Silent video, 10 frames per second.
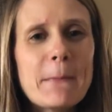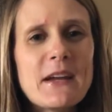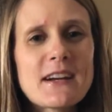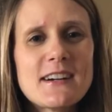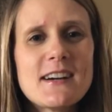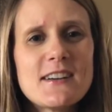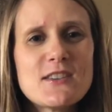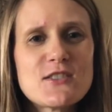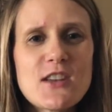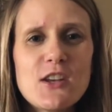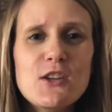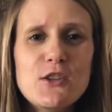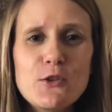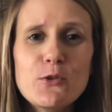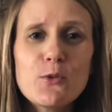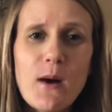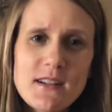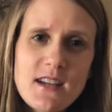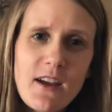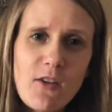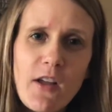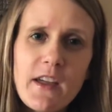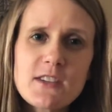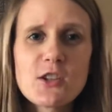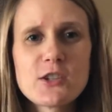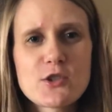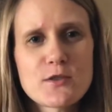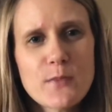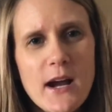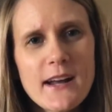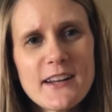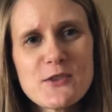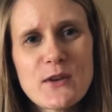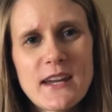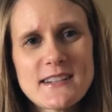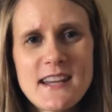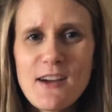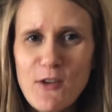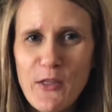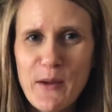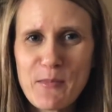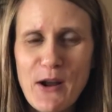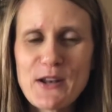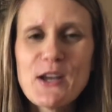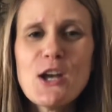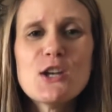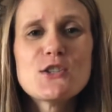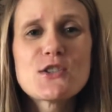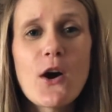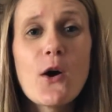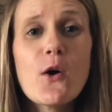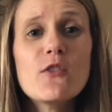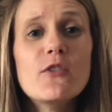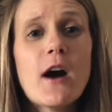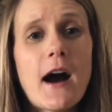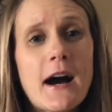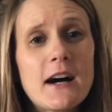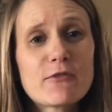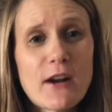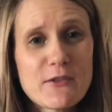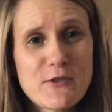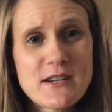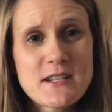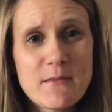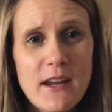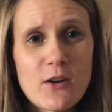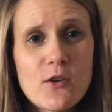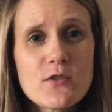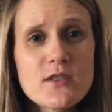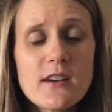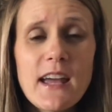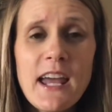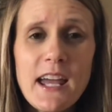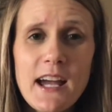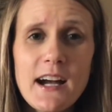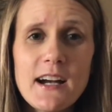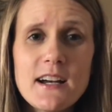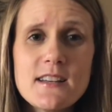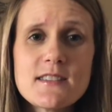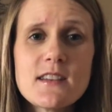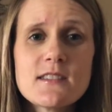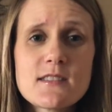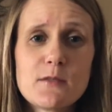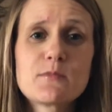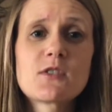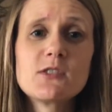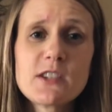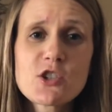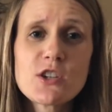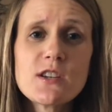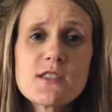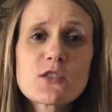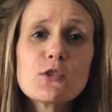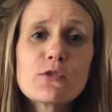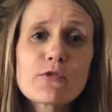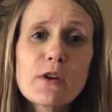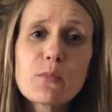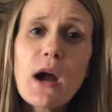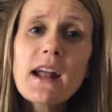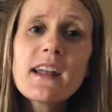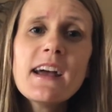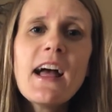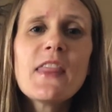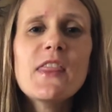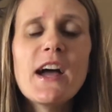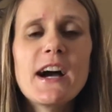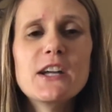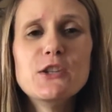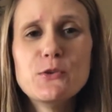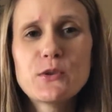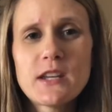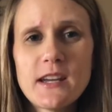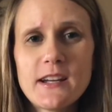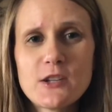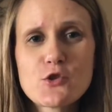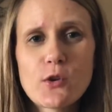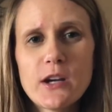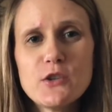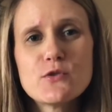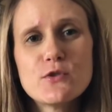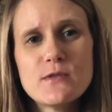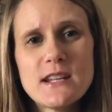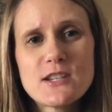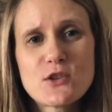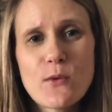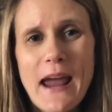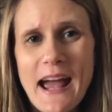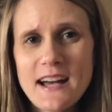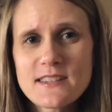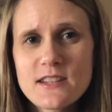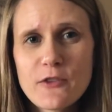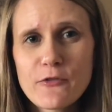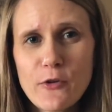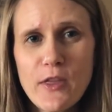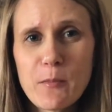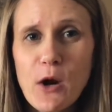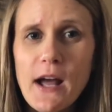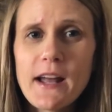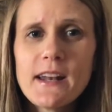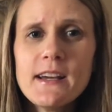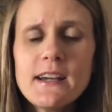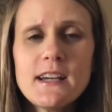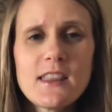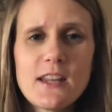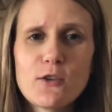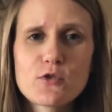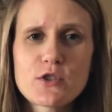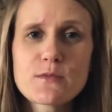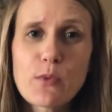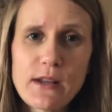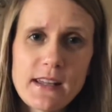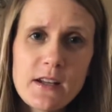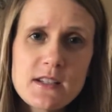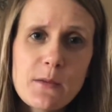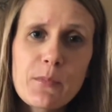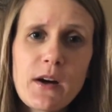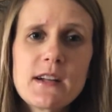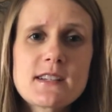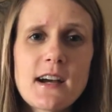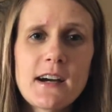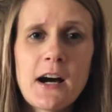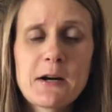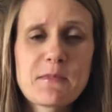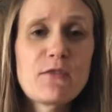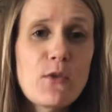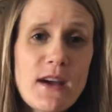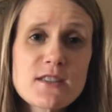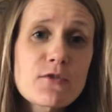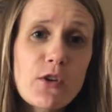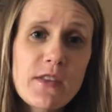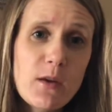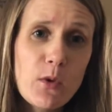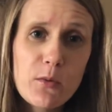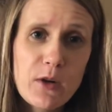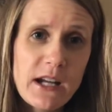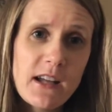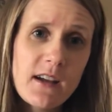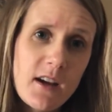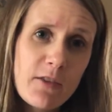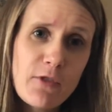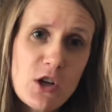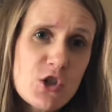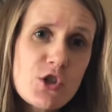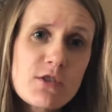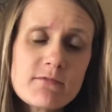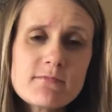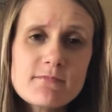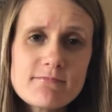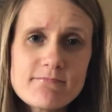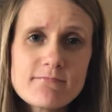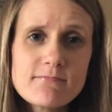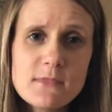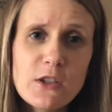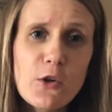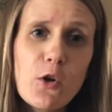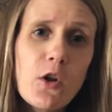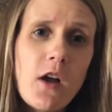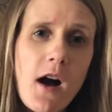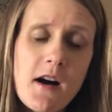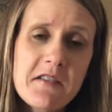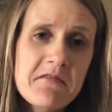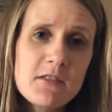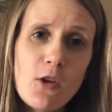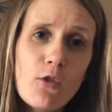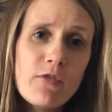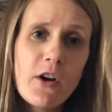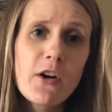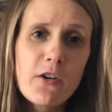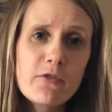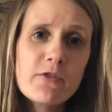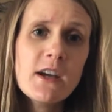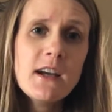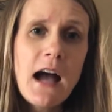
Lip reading: because you want to have all that delicious bread and you can't have all that bread. So Fried Green Tomatoes has some delicious gluten-free bread that you can enjoy. You do need to ask for the bread. They don't just bring it, but if you ask for it, they will bring a fresh little loaf of